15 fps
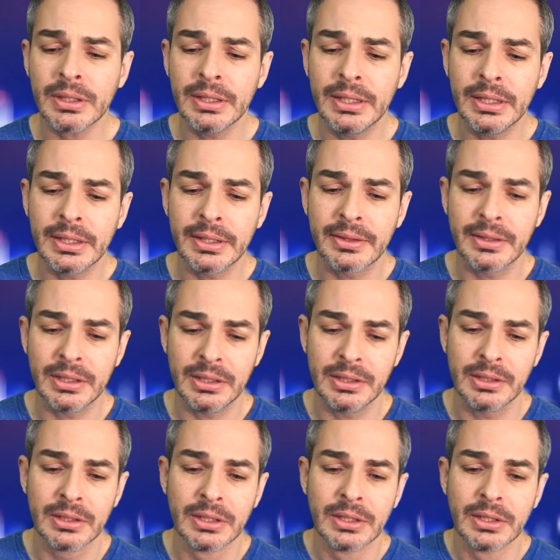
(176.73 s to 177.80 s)

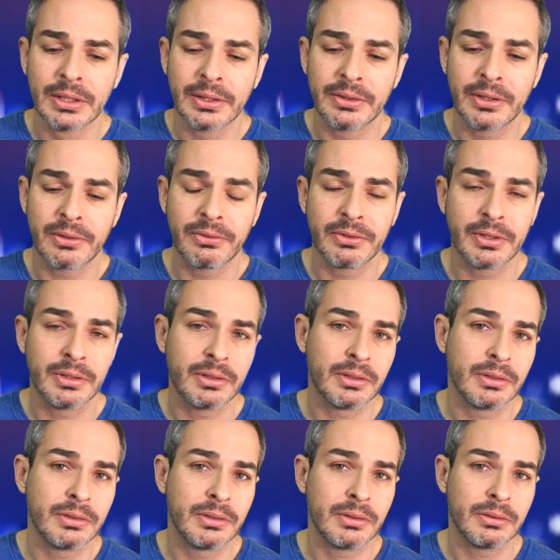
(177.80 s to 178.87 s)
the
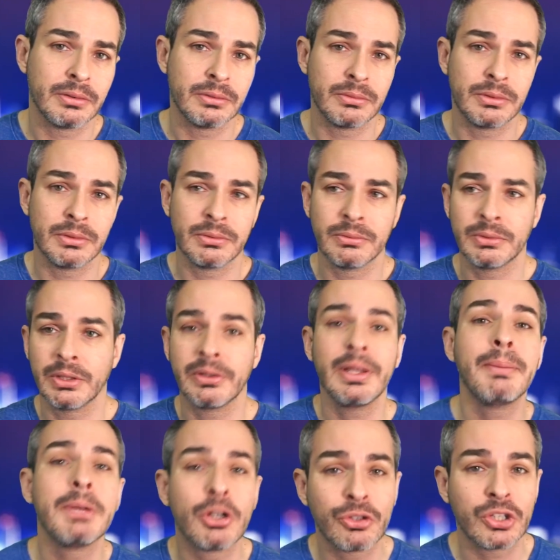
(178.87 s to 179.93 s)

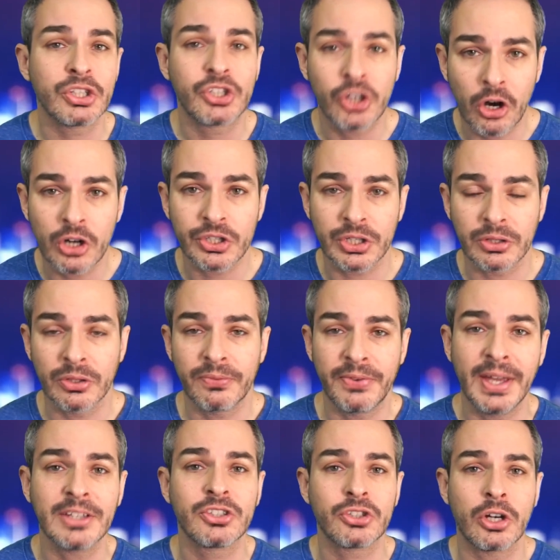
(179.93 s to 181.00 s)
limit on the charging, the
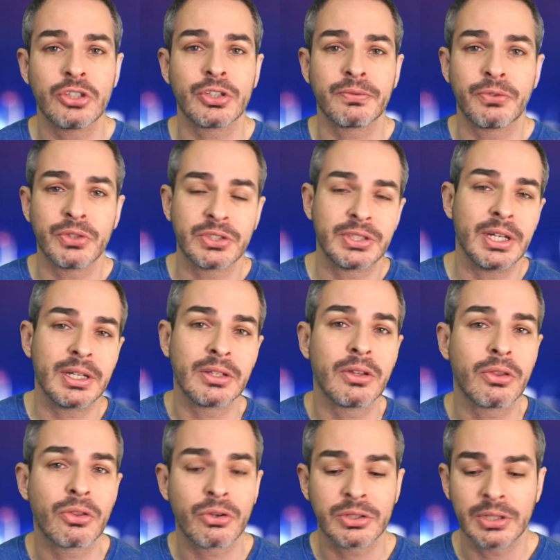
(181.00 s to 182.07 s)
fast charging for the second
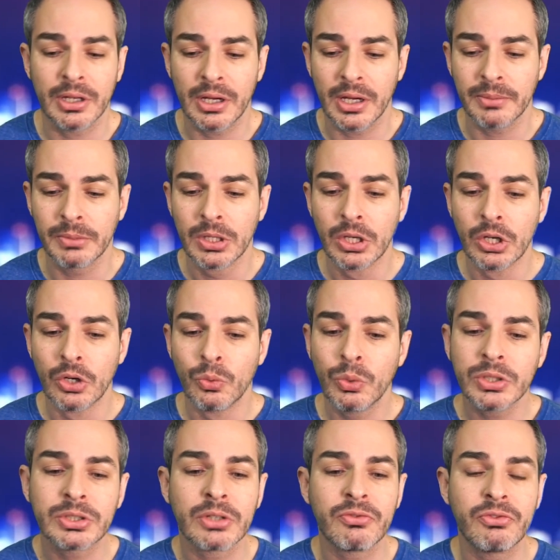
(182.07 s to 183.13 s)
and third time,
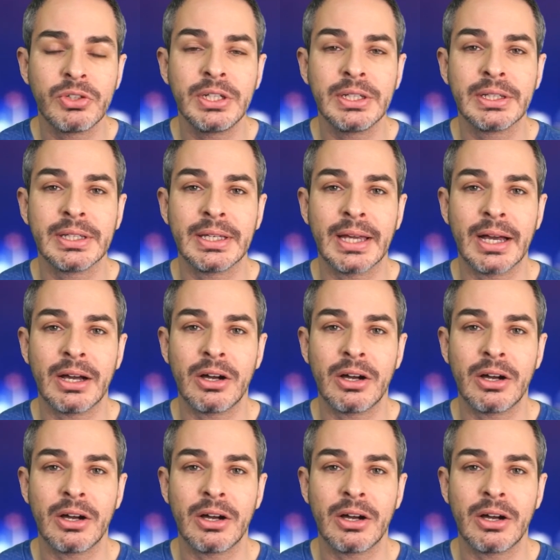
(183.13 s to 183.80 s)
wasn't really a